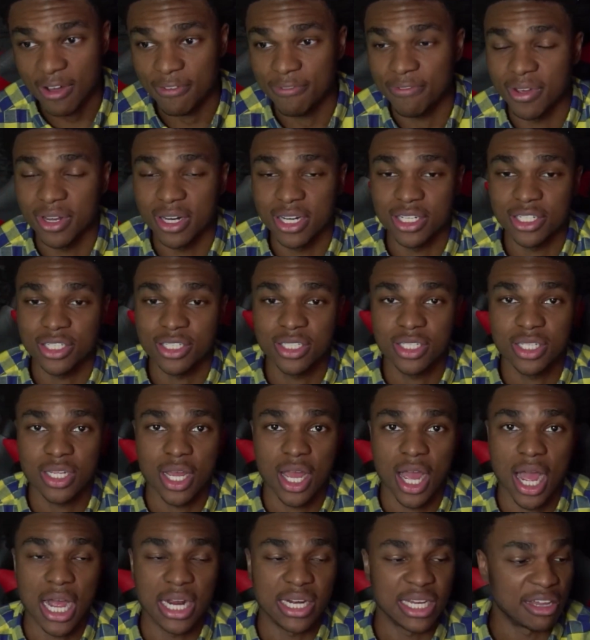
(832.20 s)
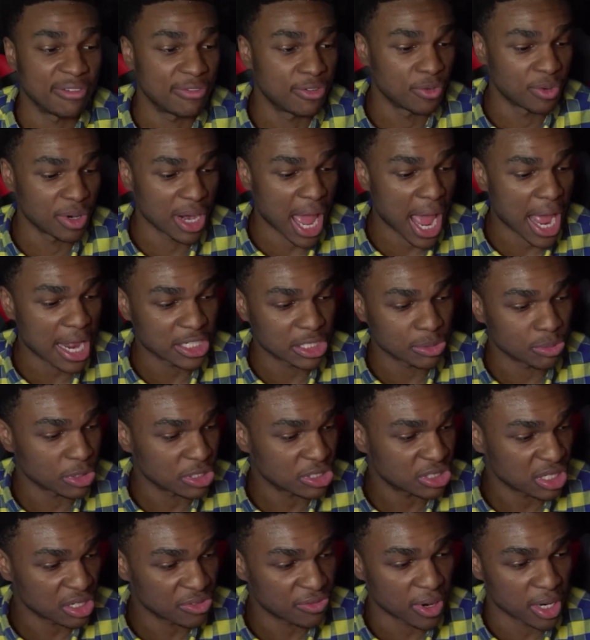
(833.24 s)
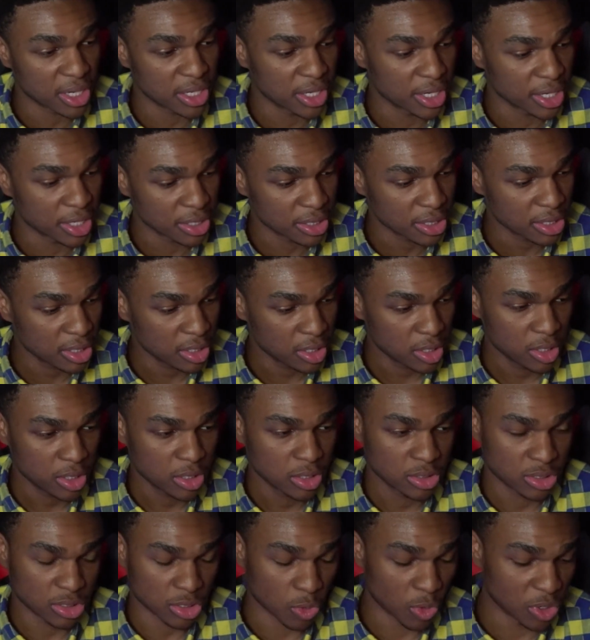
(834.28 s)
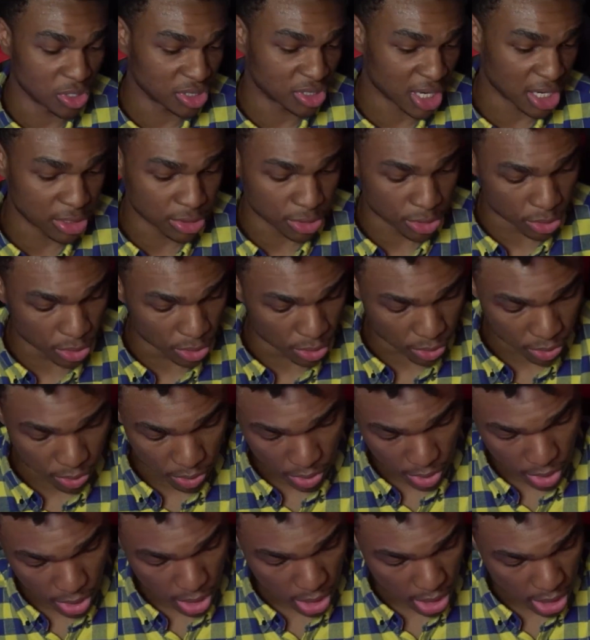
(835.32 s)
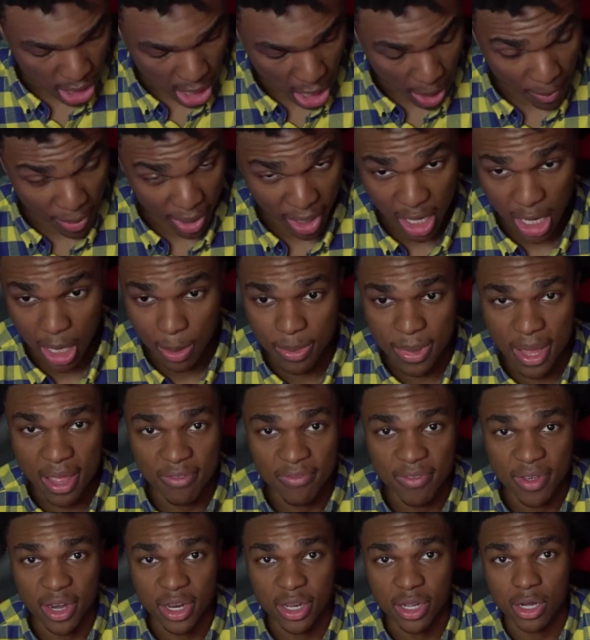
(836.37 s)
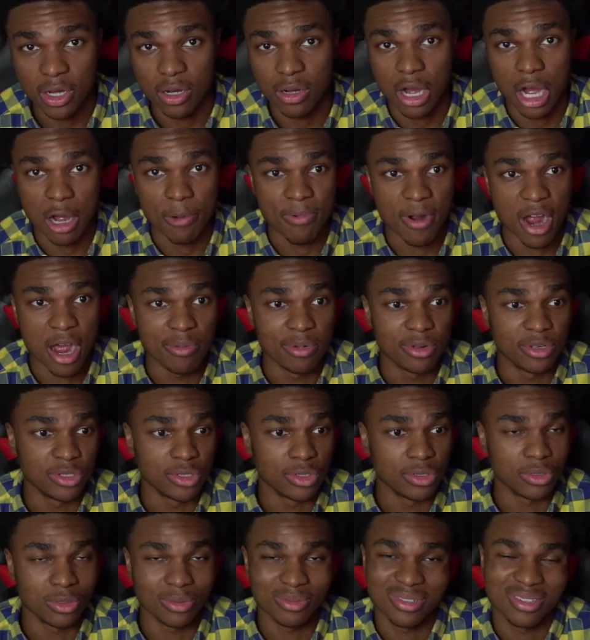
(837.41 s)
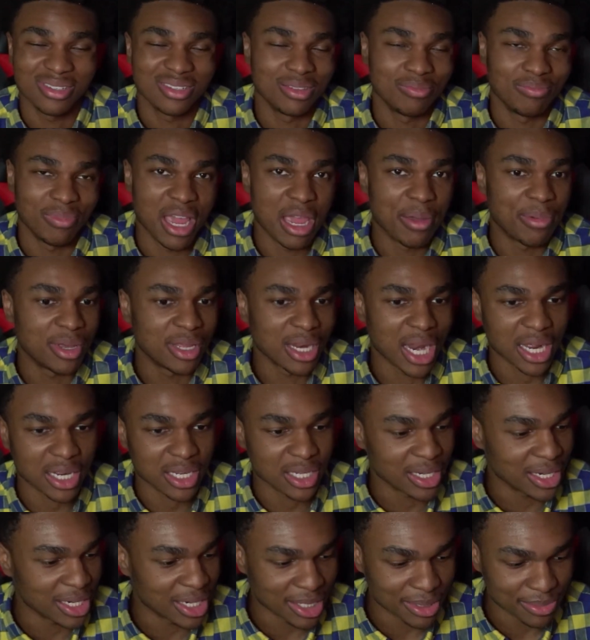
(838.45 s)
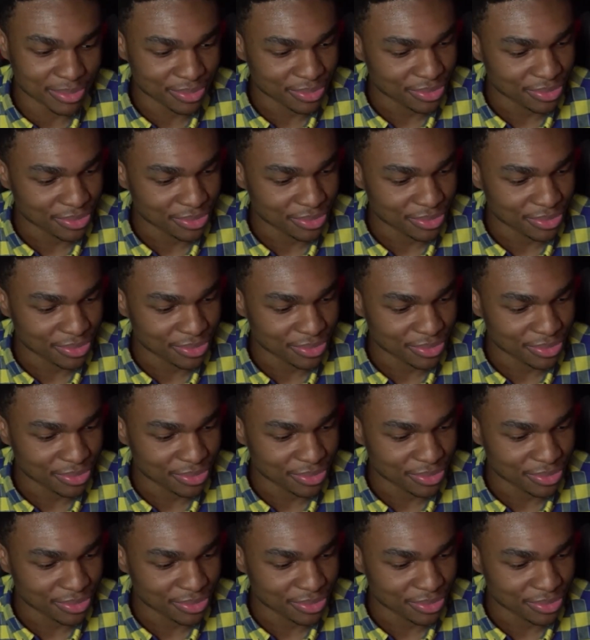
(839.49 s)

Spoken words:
finished. I definitely want to add some more stuff on here. So once I do, I'll make an update video. I'll probably do maybe like a